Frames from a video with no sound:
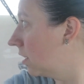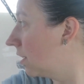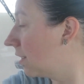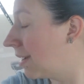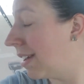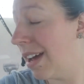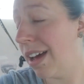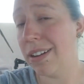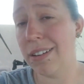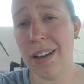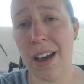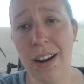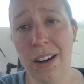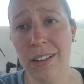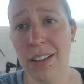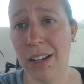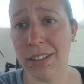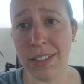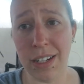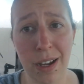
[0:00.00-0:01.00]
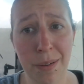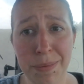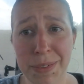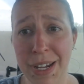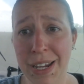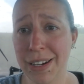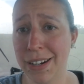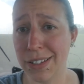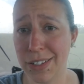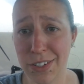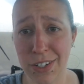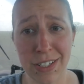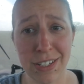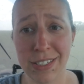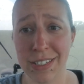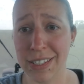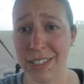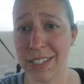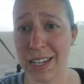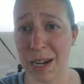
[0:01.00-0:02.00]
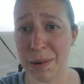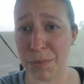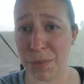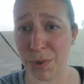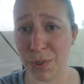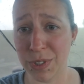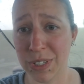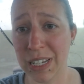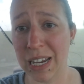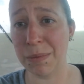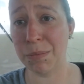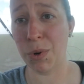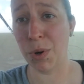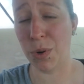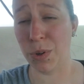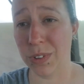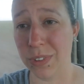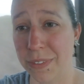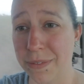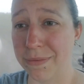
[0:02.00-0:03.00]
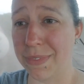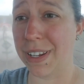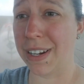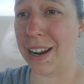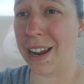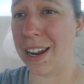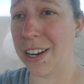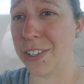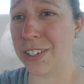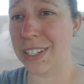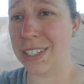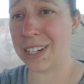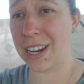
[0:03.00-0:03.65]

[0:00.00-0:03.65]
yeah, not a lot to update. It's just the same old, same old. Anhydrous